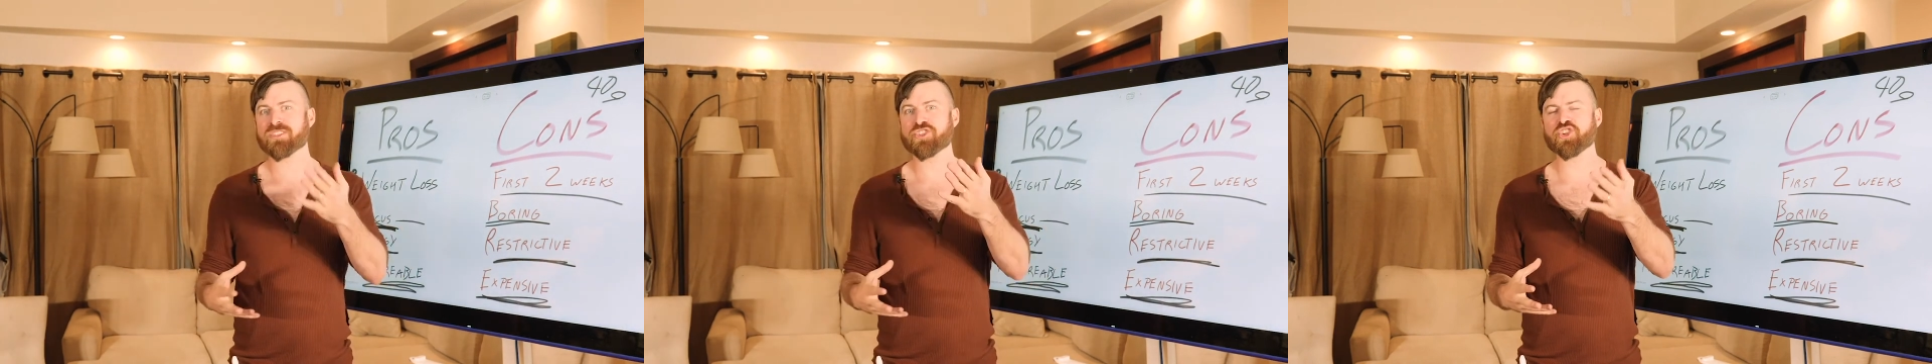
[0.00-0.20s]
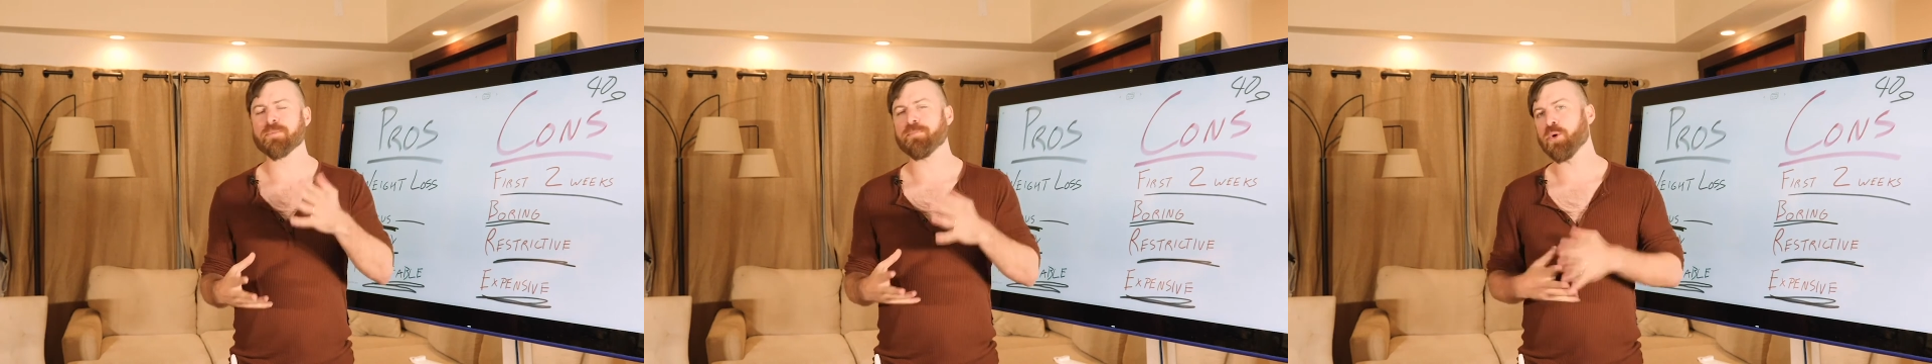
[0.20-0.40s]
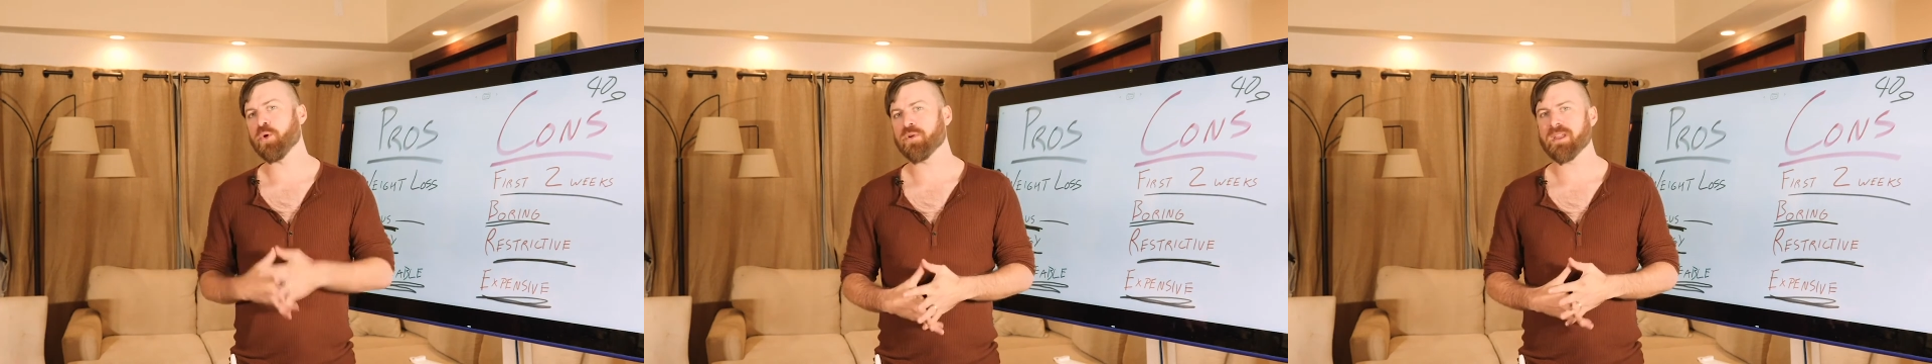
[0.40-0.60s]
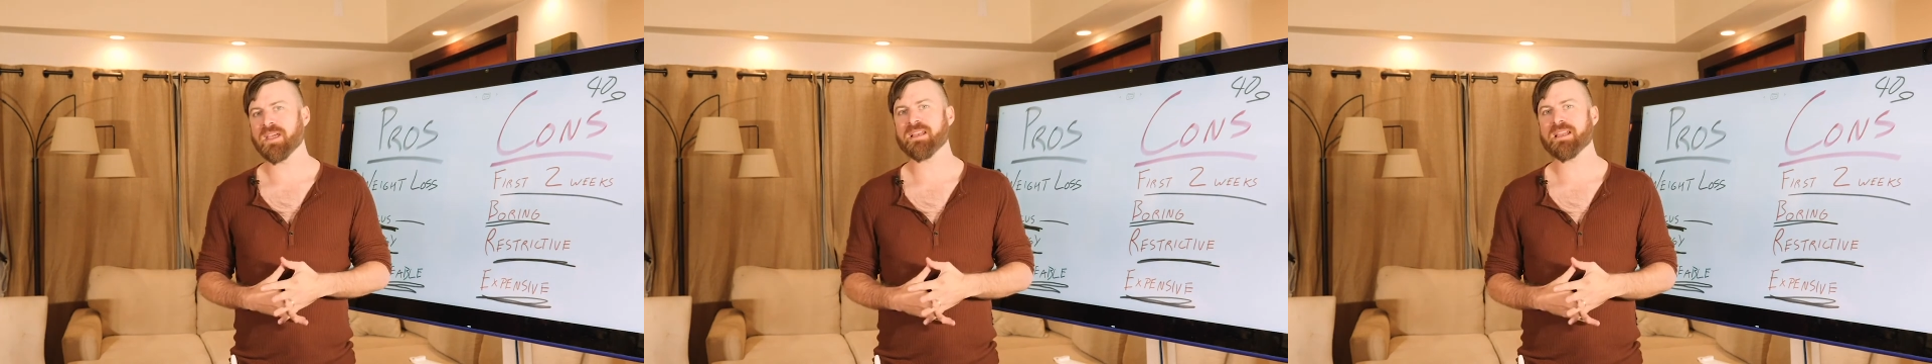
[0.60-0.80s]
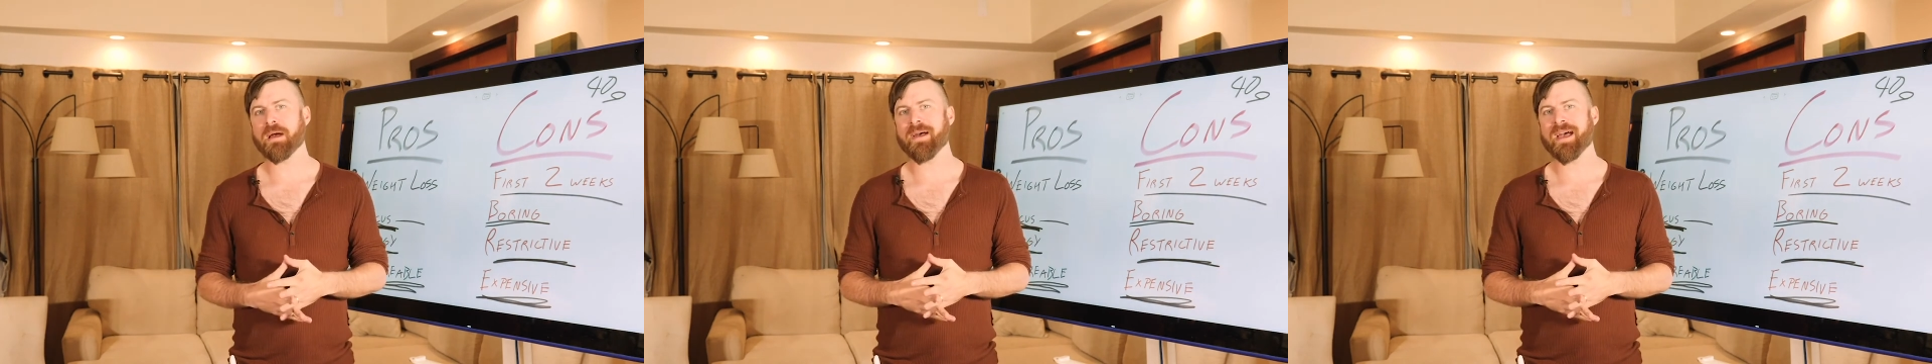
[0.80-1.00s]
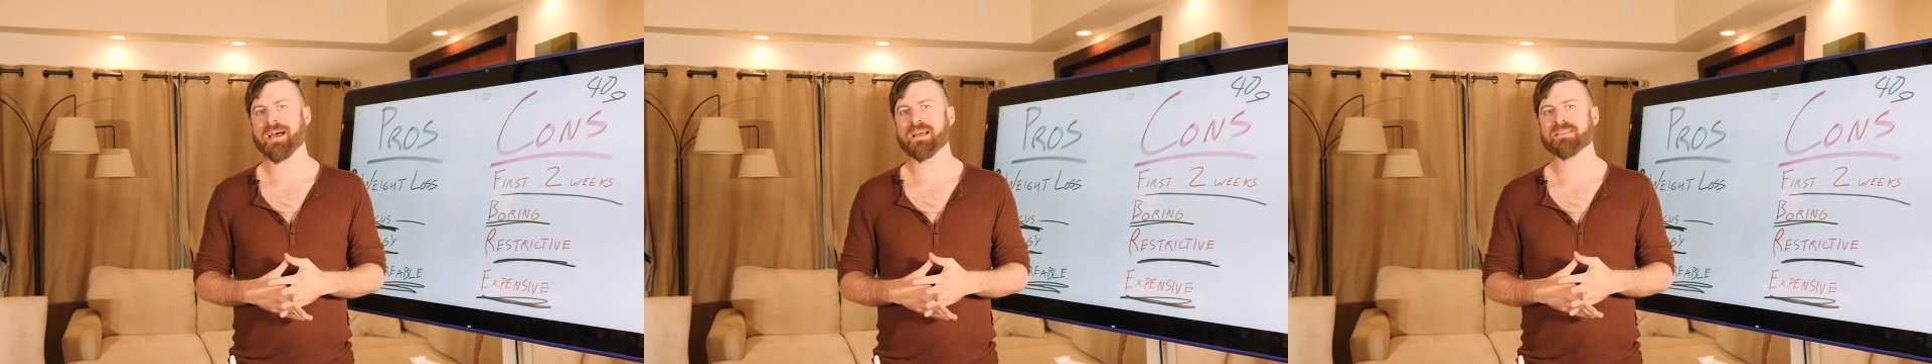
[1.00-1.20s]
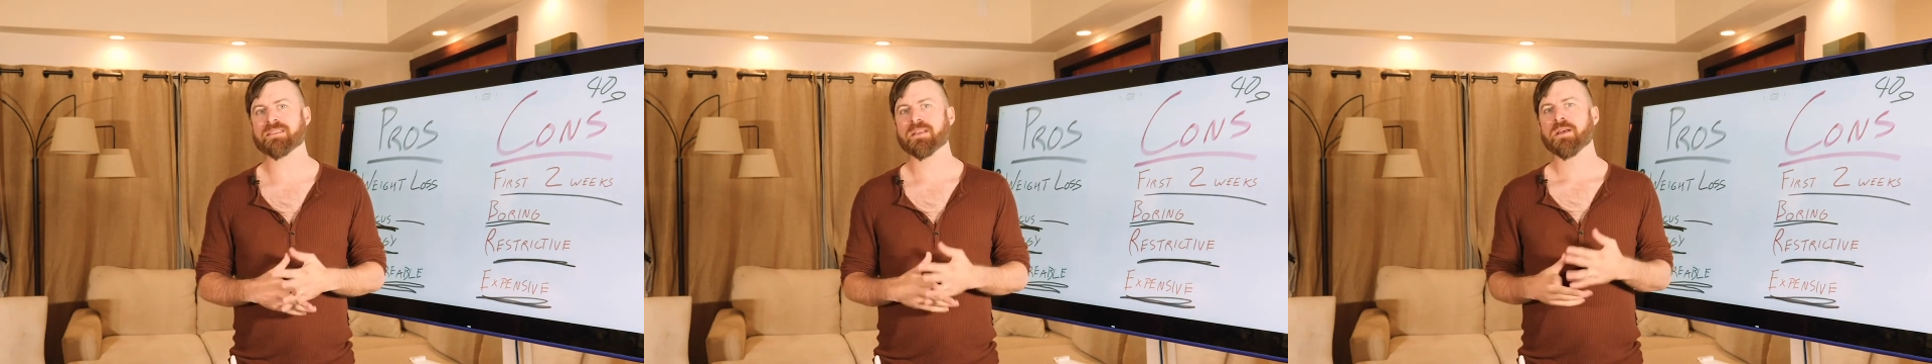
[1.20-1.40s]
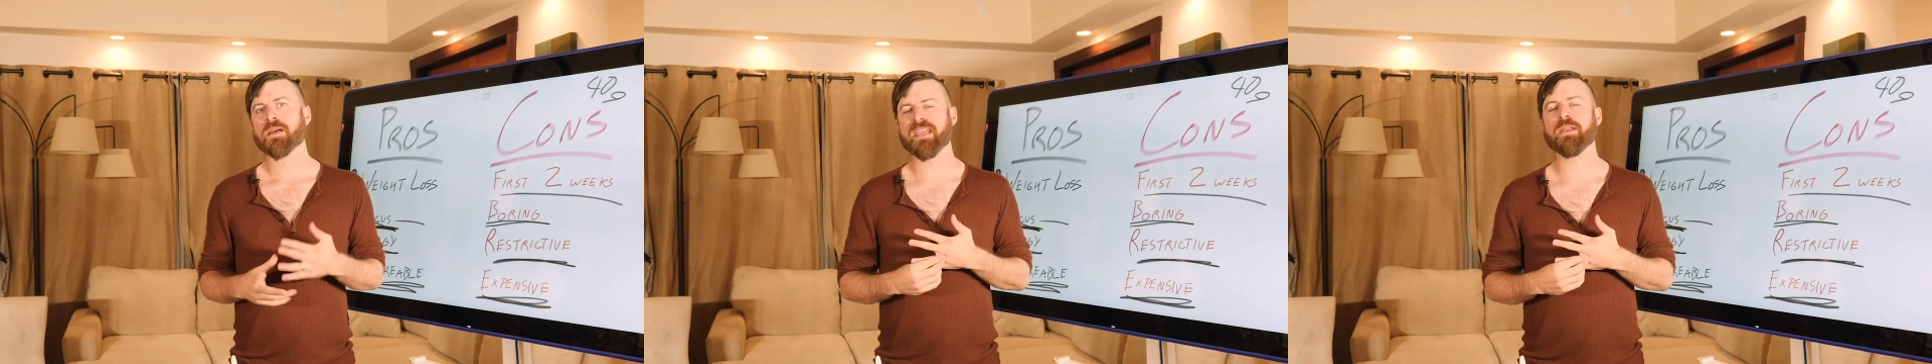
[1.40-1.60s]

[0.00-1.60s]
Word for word: Chipotle now has